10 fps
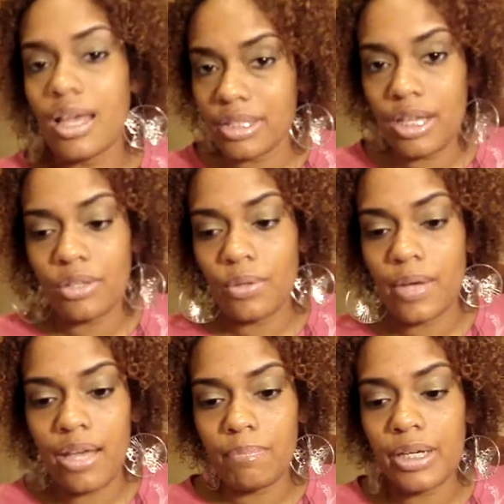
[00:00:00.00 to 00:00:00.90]
as y'all know,
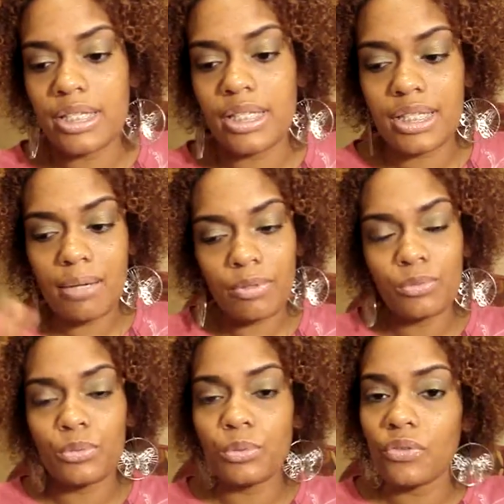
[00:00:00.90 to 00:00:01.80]
I have braces, and I'm
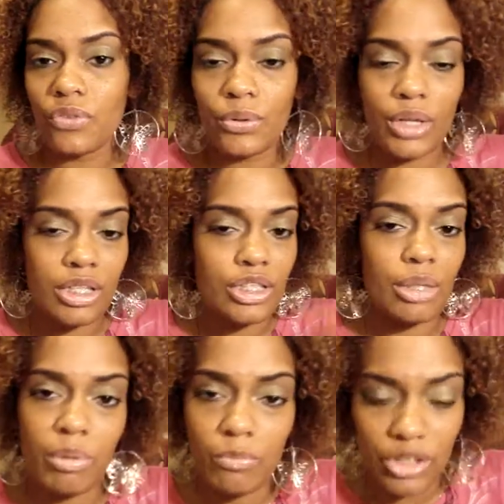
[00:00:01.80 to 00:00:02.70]
going to do a
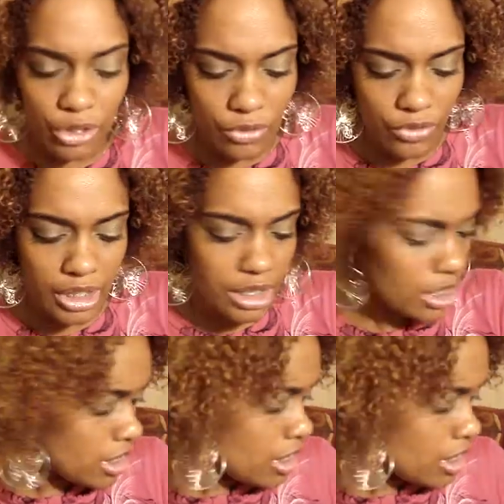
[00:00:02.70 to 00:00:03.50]
separate video for this,